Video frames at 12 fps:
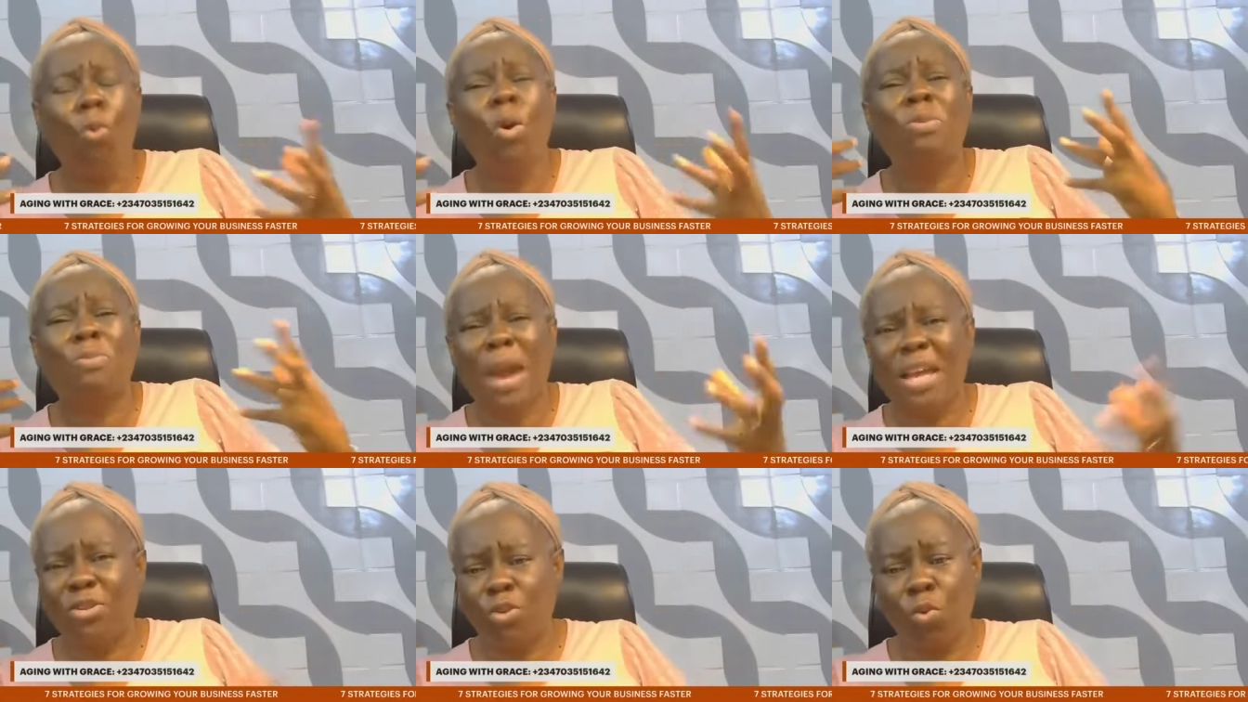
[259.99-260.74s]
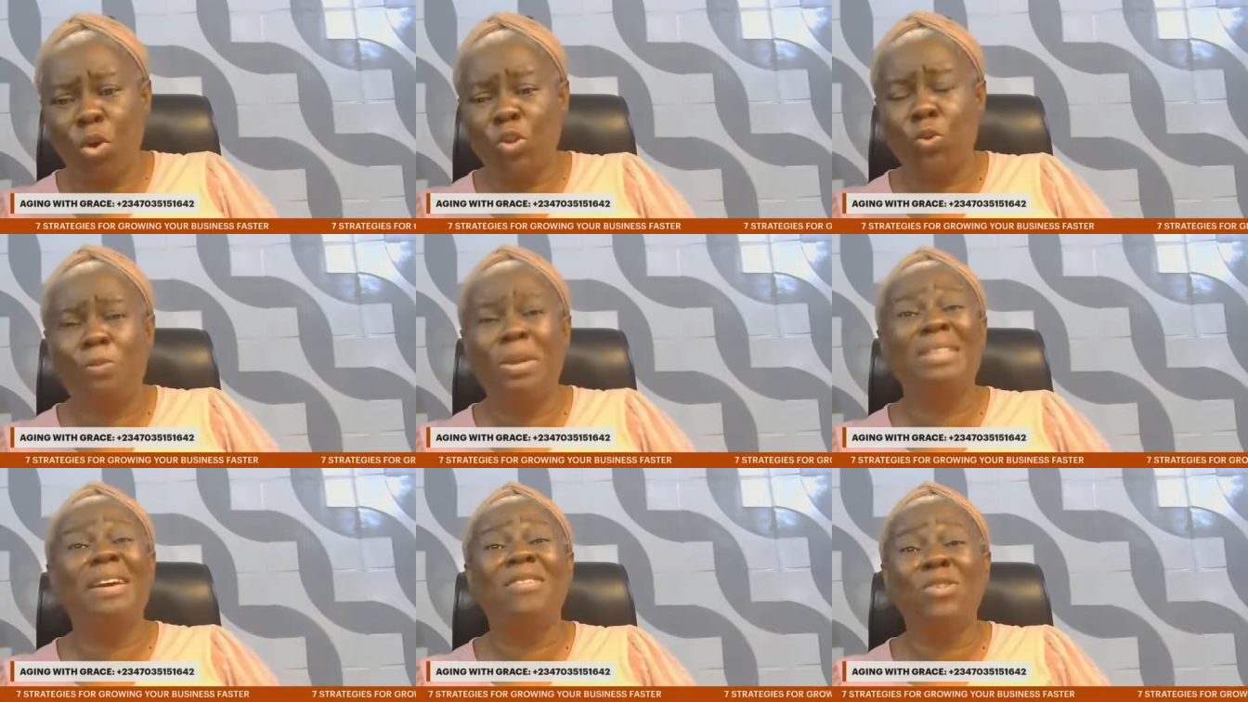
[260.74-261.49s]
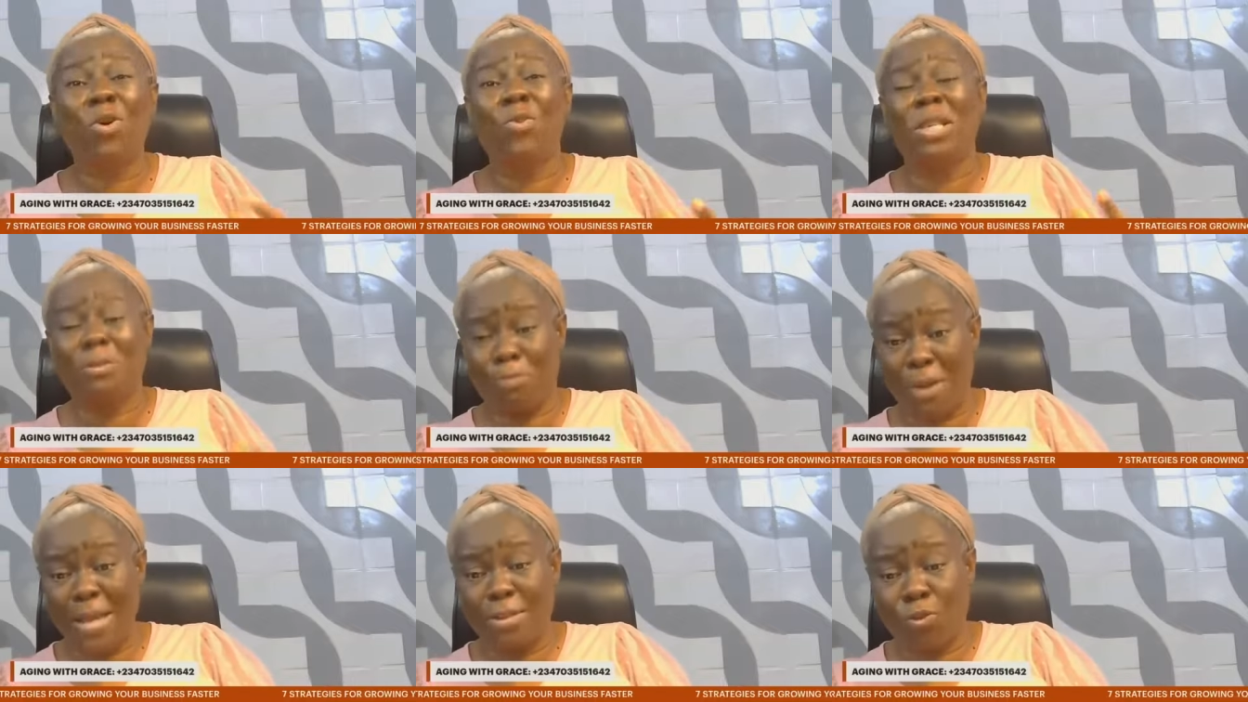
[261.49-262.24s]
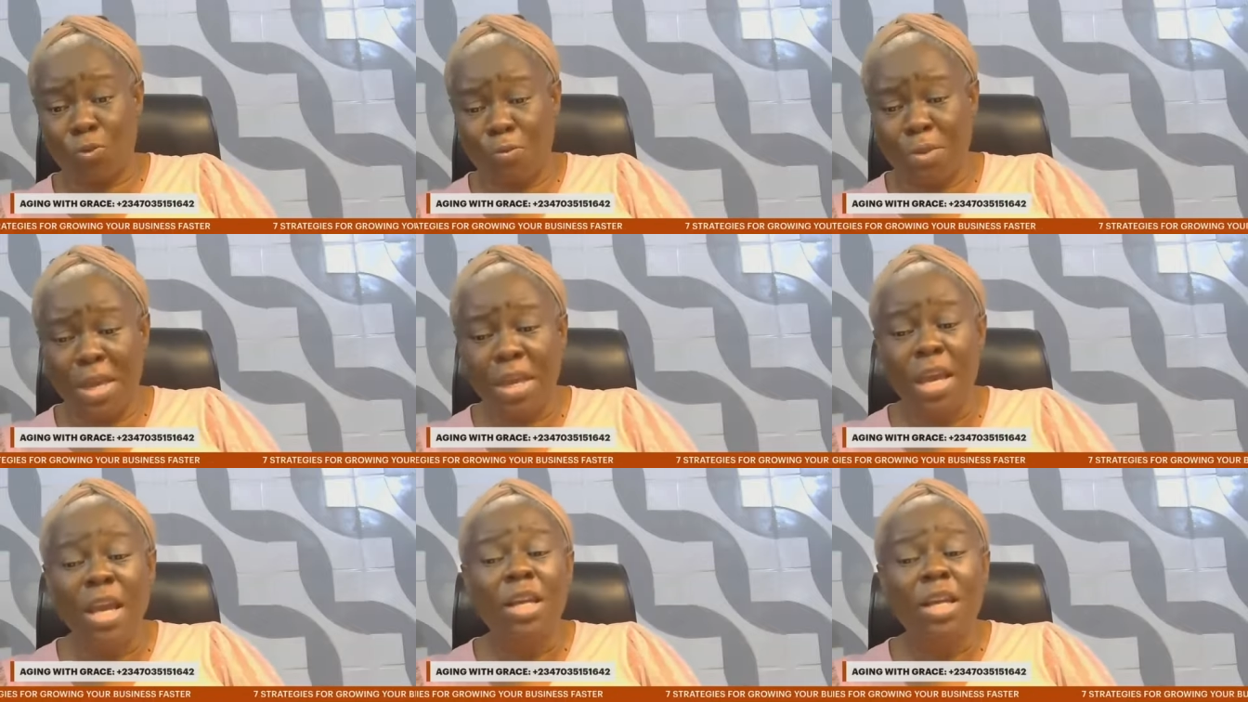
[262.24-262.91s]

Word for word: What price do you want to pay? There is always price to pay.